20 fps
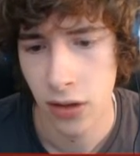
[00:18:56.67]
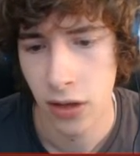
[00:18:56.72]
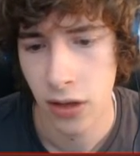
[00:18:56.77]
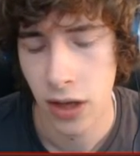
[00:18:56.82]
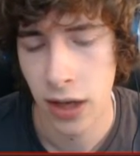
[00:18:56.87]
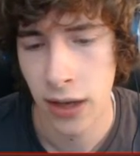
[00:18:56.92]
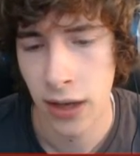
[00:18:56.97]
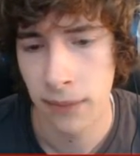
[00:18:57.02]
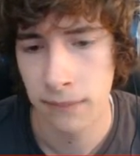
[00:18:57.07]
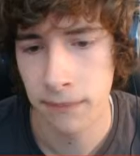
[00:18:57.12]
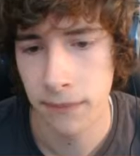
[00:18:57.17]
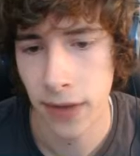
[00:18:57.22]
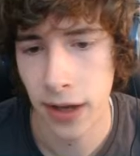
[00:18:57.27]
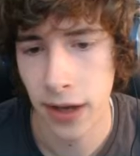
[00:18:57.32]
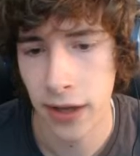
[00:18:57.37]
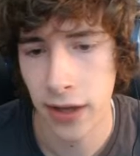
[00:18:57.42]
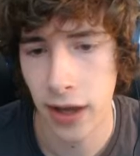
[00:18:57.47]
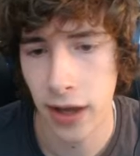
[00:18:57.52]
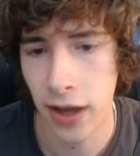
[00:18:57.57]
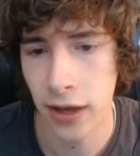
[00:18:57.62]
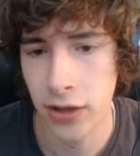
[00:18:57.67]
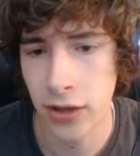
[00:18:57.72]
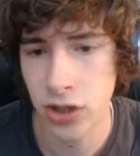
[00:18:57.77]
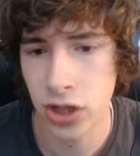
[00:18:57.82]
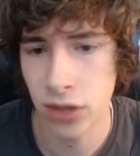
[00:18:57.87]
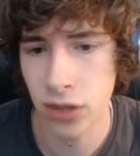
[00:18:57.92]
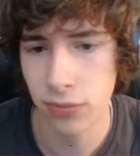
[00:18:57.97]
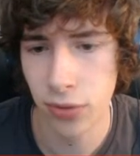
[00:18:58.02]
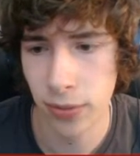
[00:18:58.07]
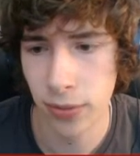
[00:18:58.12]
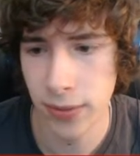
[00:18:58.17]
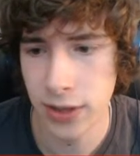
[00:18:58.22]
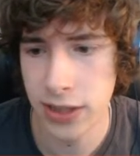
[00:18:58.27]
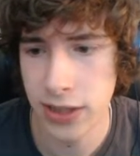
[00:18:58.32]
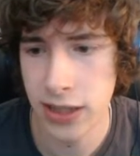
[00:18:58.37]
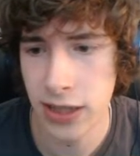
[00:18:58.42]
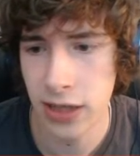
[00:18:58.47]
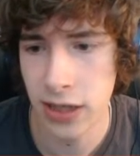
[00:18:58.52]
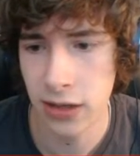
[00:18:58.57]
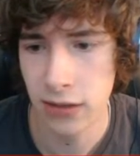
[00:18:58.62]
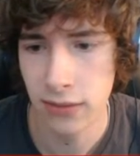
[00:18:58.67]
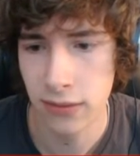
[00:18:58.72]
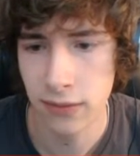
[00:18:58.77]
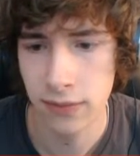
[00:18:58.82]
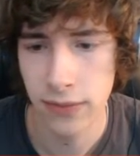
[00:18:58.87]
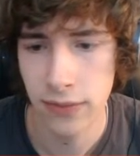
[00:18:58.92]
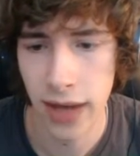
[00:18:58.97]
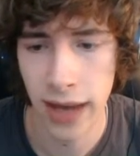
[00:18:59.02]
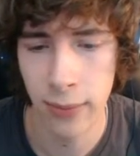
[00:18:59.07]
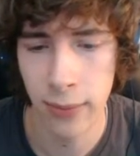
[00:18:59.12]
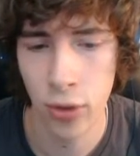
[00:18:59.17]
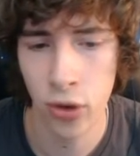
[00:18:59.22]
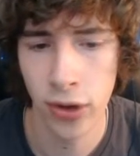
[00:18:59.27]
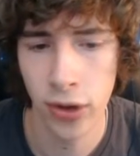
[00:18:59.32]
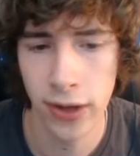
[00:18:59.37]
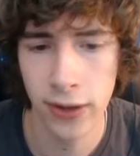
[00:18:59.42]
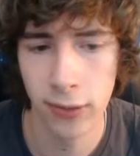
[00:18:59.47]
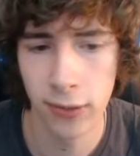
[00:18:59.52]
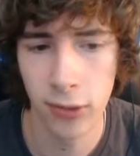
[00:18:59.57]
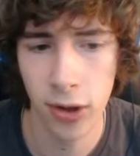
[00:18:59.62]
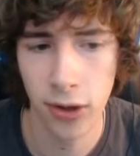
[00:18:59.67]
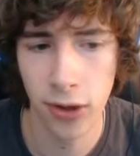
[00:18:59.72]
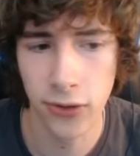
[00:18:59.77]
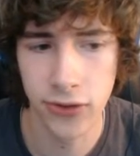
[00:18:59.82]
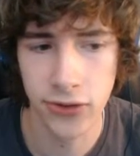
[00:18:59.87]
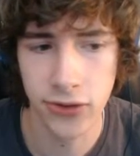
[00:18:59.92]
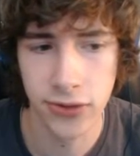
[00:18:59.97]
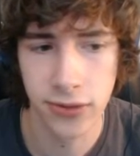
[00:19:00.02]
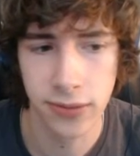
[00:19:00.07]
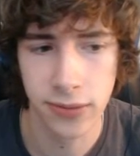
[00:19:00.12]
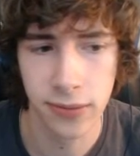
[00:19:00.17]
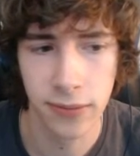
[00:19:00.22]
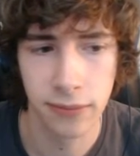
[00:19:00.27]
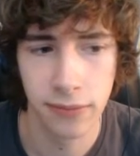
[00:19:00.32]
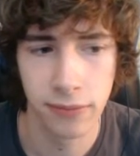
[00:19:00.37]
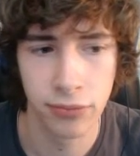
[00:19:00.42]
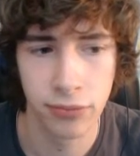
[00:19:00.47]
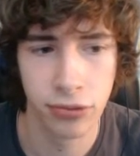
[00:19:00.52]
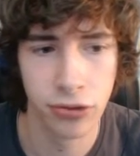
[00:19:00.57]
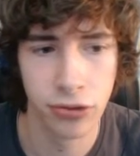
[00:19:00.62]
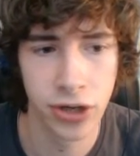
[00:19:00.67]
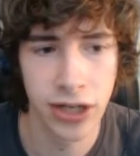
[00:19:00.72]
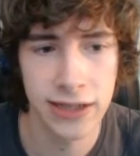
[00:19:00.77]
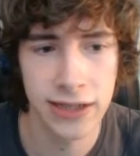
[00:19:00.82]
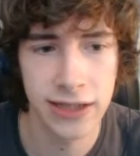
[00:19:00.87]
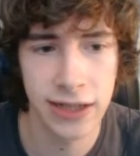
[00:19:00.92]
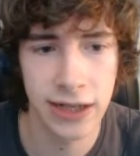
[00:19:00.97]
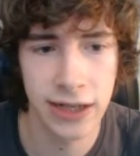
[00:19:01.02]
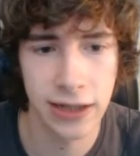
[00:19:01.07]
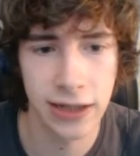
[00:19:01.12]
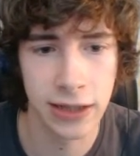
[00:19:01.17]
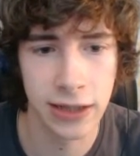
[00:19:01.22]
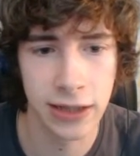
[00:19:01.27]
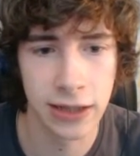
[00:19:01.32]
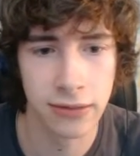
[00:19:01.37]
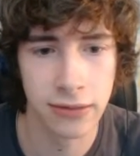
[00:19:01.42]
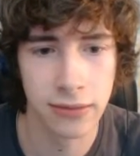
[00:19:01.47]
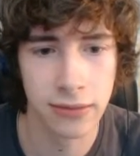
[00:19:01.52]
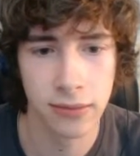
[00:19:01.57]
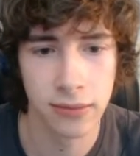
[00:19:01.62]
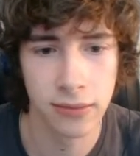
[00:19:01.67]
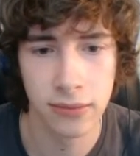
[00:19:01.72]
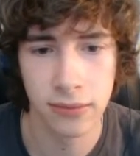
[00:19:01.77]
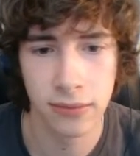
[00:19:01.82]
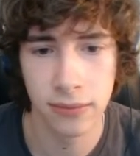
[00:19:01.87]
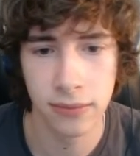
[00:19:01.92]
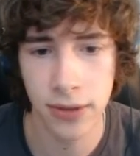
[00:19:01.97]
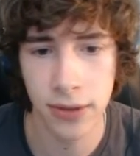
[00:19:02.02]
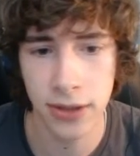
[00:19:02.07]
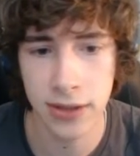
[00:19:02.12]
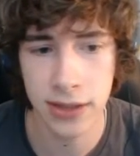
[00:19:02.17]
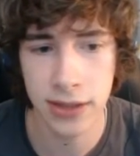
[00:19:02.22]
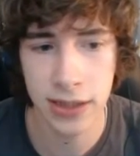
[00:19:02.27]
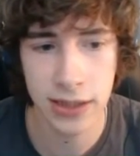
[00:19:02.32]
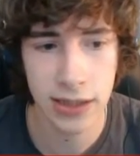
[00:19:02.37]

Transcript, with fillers: Um, I, as you can probably see, I'm hugging the walls pretty tightly. Because this